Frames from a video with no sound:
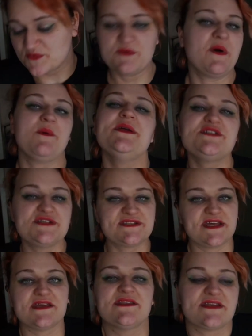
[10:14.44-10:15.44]
well, we should
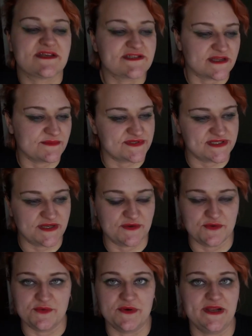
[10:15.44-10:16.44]
see, the next time we'll see
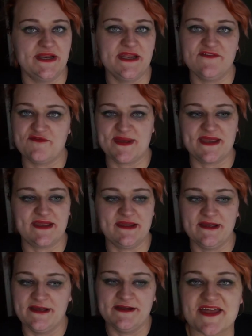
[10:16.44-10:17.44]
a haul, it'll either be
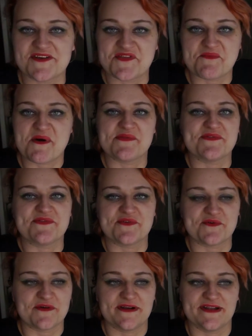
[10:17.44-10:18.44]
end of the month
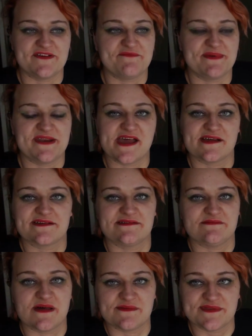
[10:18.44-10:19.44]
or it'll either be
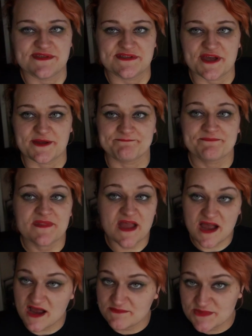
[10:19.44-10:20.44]
next month, so
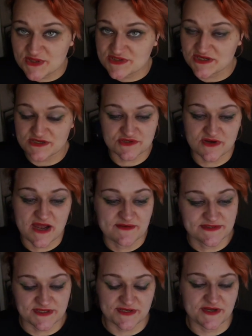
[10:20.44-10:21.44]
I'm not entirely sure how
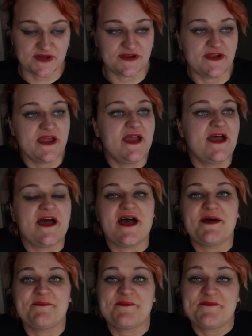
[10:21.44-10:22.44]
it's going to go.
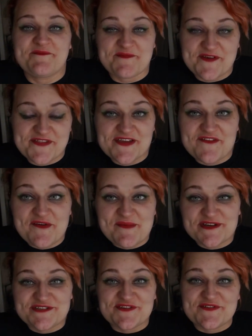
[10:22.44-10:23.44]
But thank you very
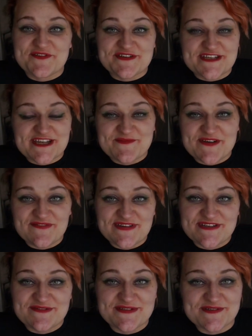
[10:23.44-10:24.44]
much for watching my
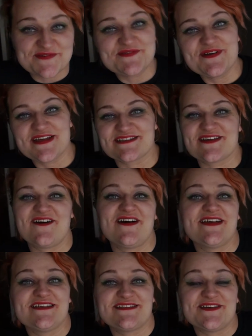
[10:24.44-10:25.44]
video as always,
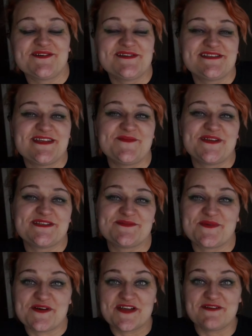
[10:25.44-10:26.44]
guys. It honestly means
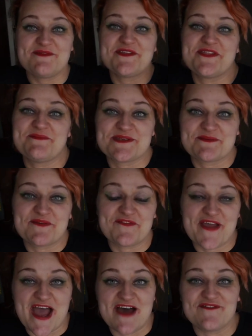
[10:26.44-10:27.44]
the world. Give me a thumbs up
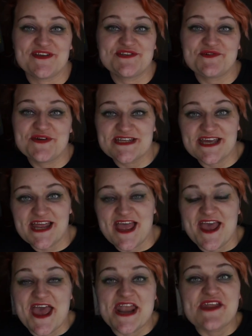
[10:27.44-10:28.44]
if you have enjoyed it.
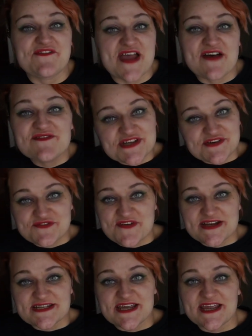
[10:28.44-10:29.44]
And if you haven't done
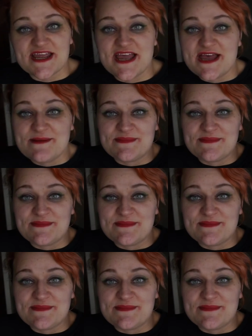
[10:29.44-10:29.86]
already,